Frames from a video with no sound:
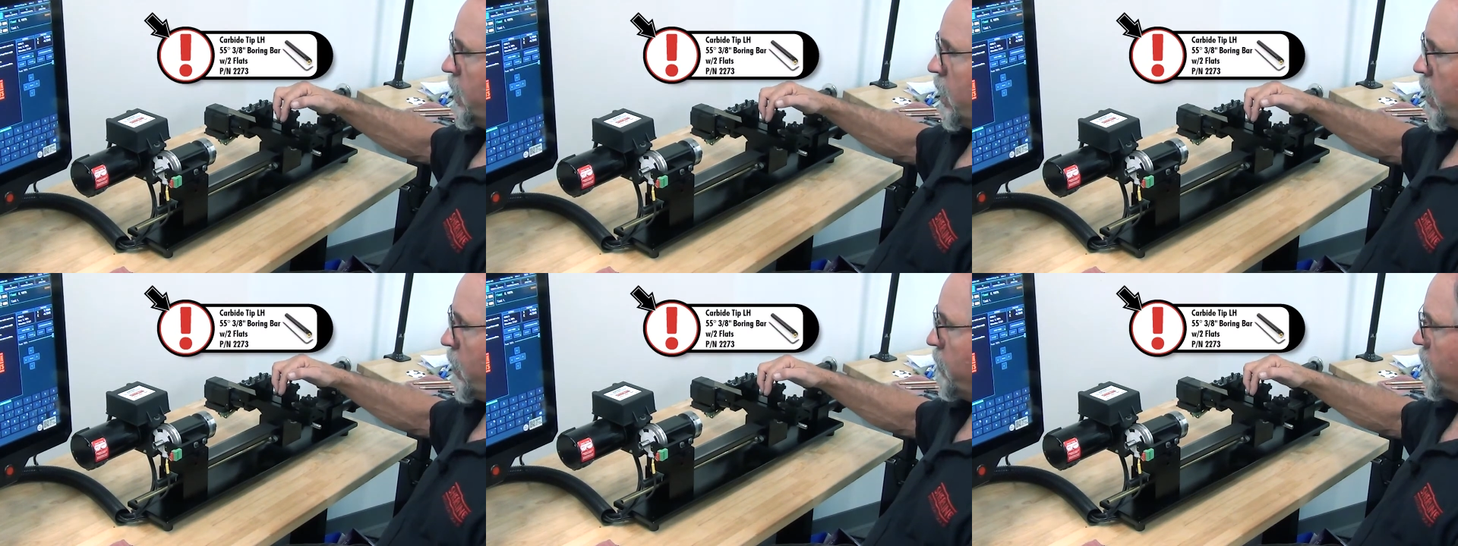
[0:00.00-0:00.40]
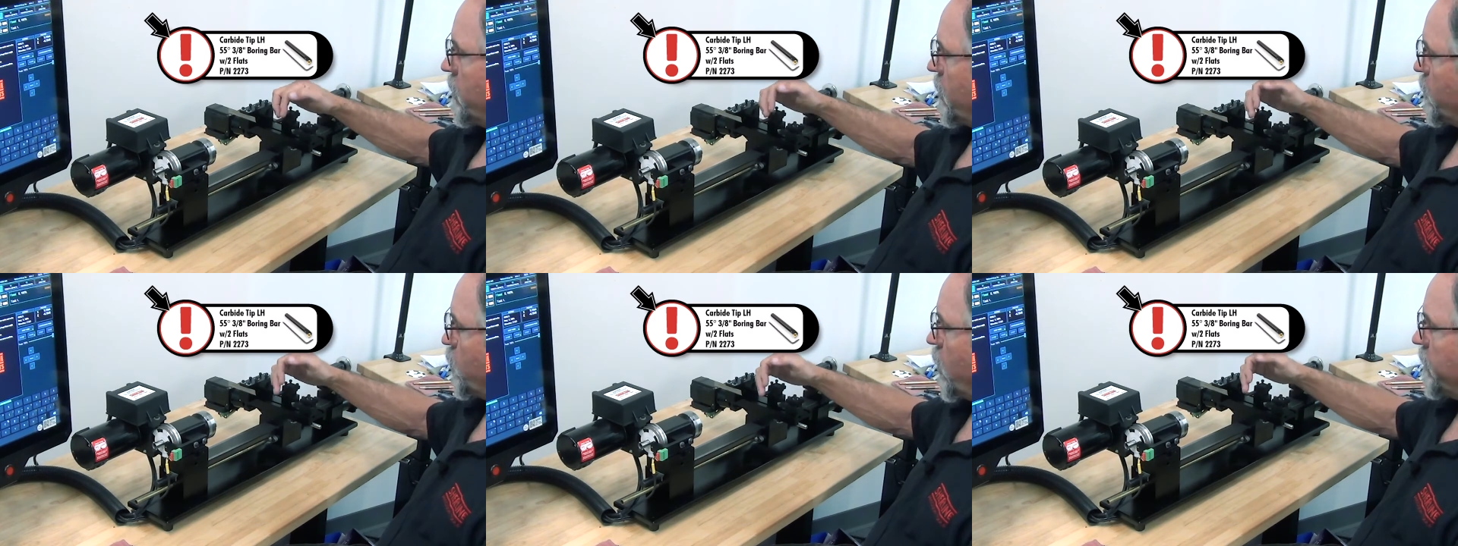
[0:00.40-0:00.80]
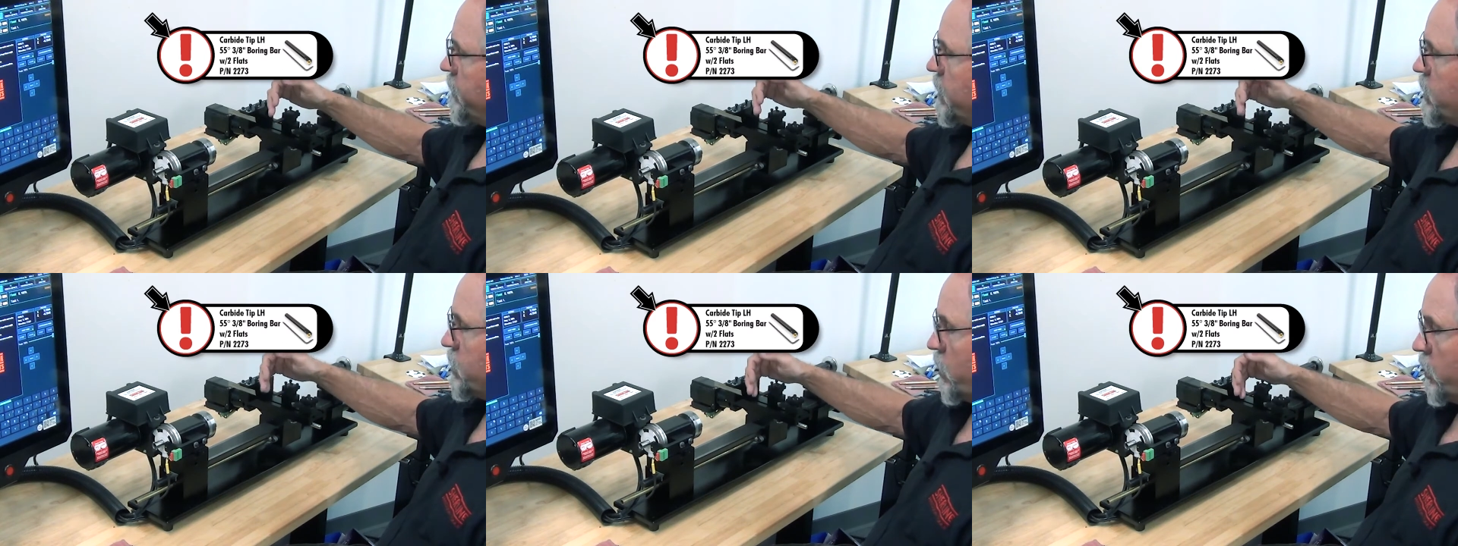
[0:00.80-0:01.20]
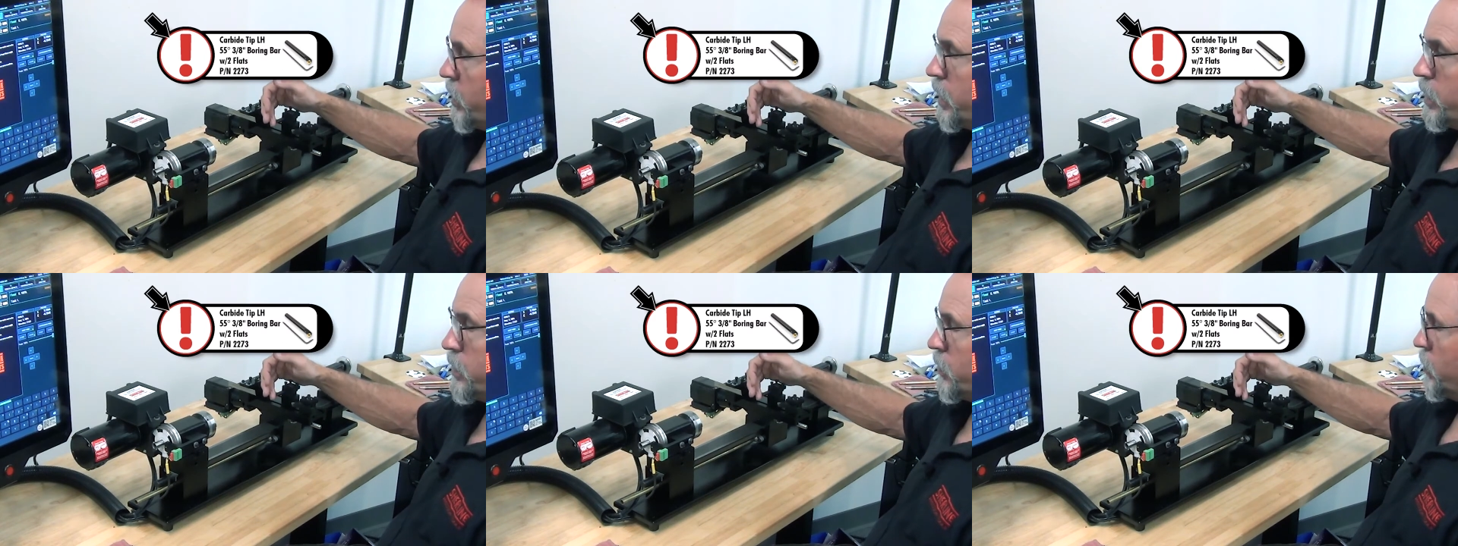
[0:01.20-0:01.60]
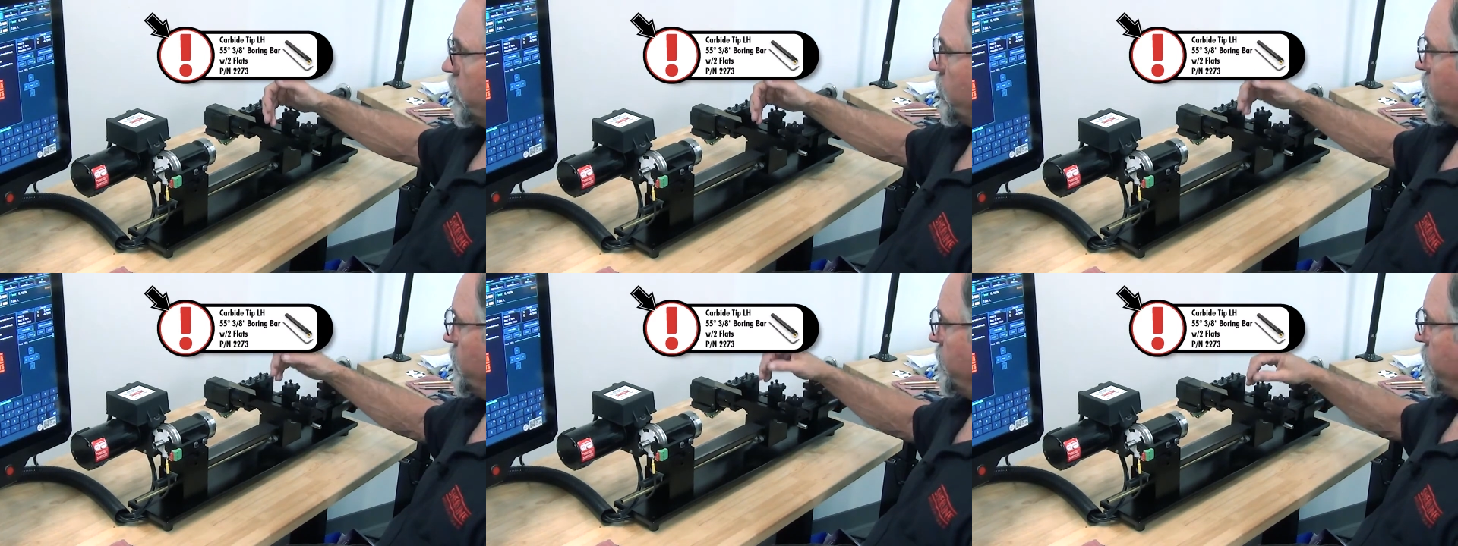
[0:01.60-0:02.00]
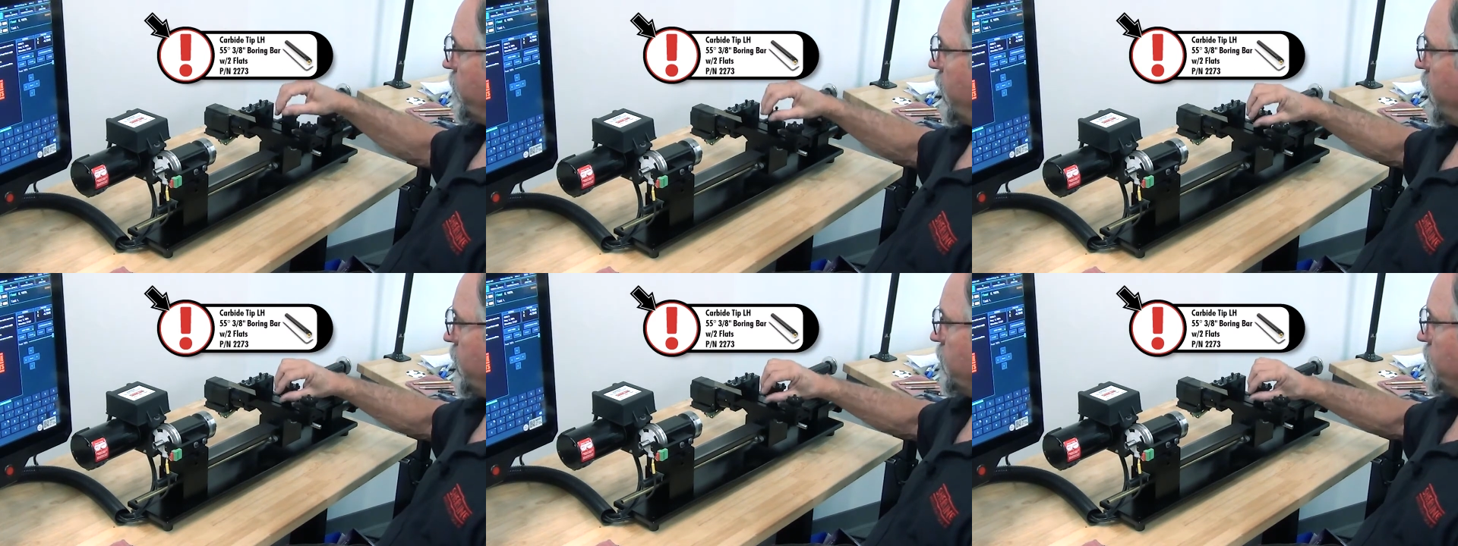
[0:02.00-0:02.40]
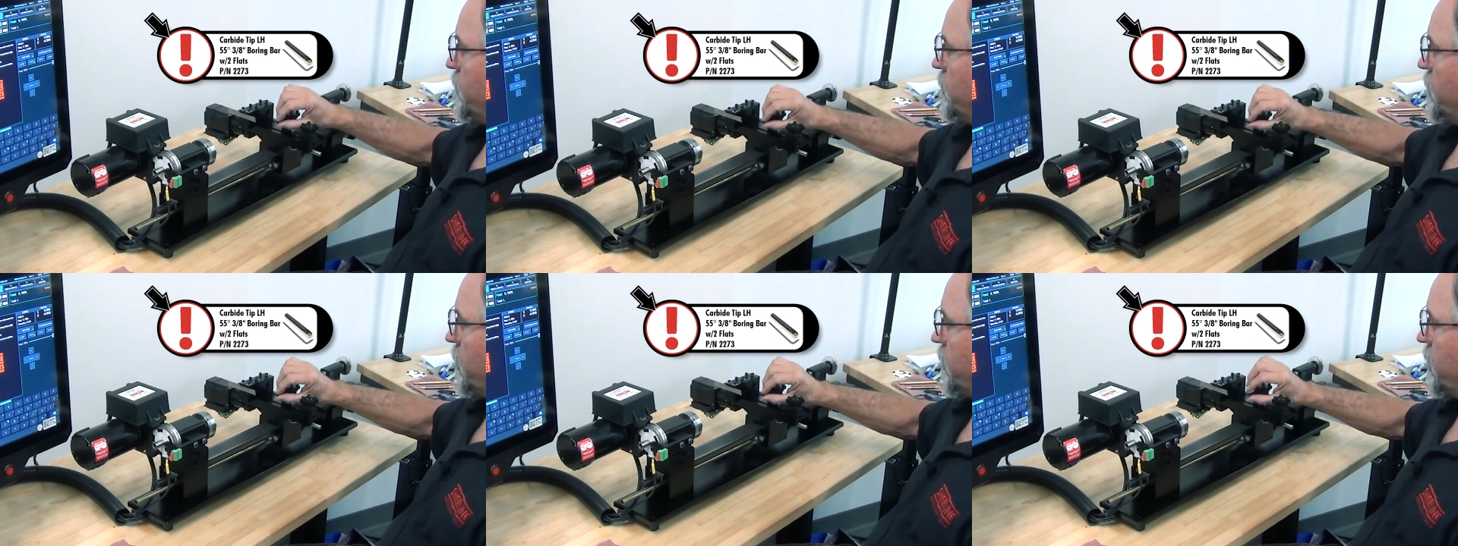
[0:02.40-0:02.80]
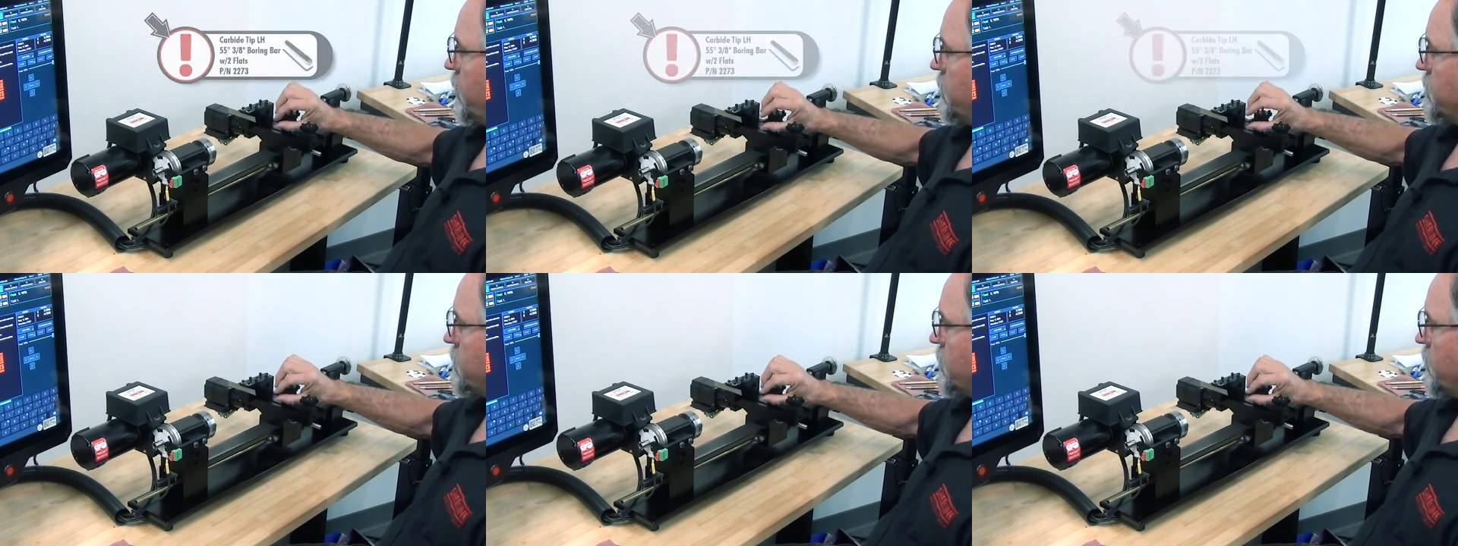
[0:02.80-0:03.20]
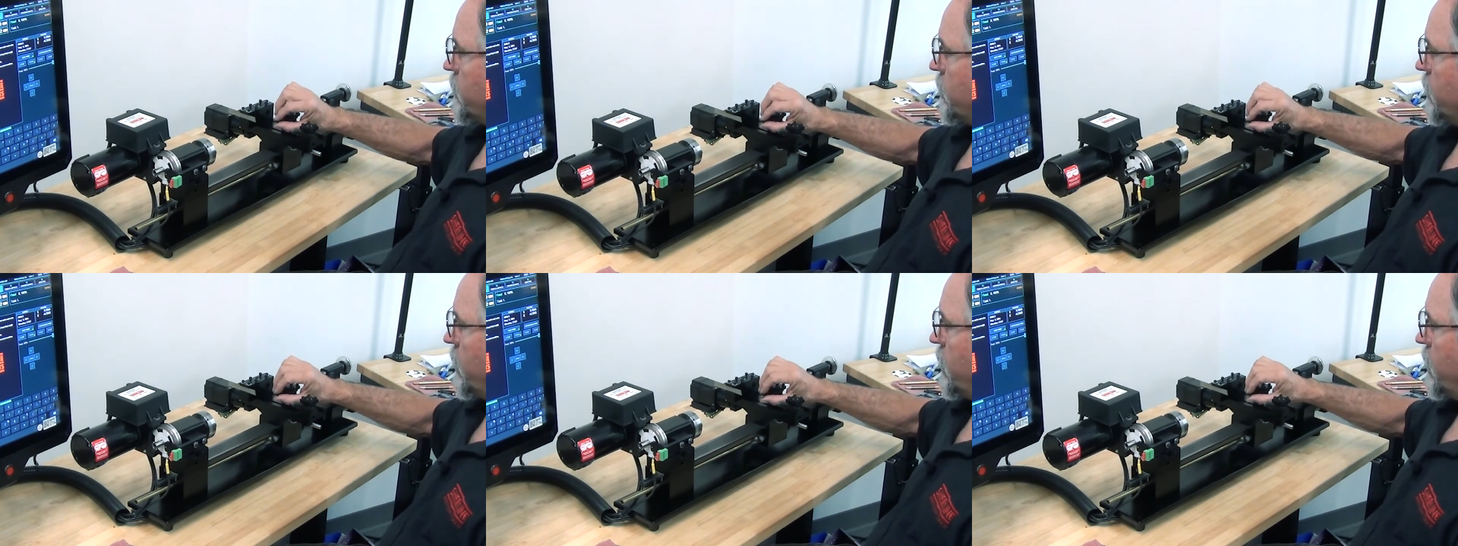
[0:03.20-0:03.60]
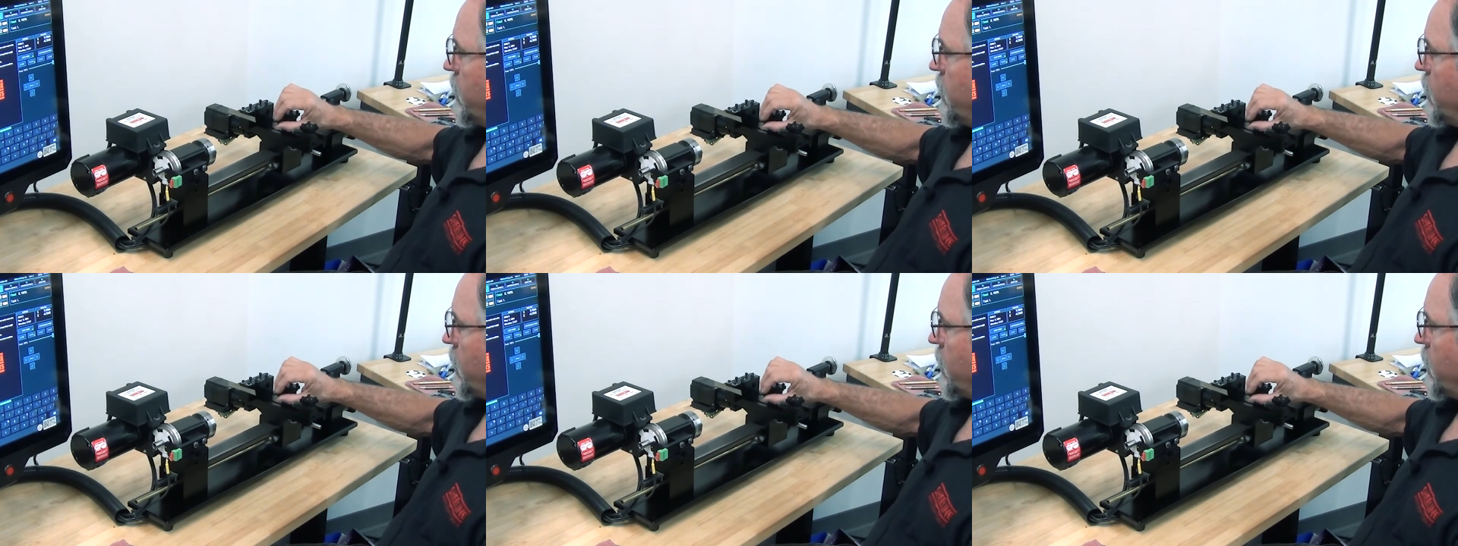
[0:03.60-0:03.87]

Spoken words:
(no speaker visible)